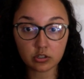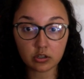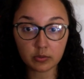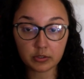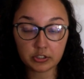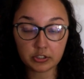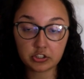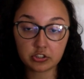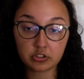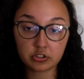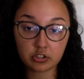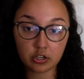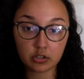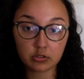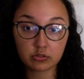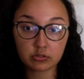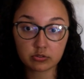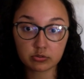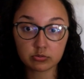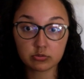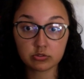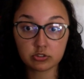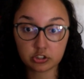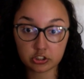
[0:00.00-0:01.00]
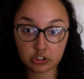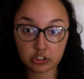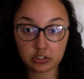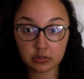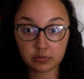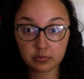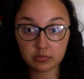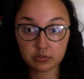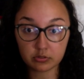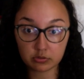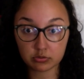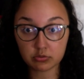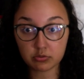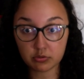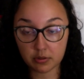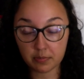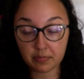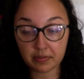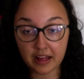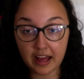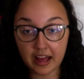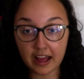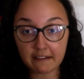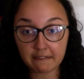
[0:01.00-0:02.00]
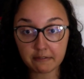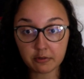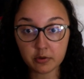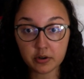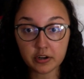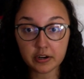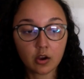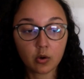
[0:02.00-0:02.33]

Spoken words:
when you go through Zoom, through the platform,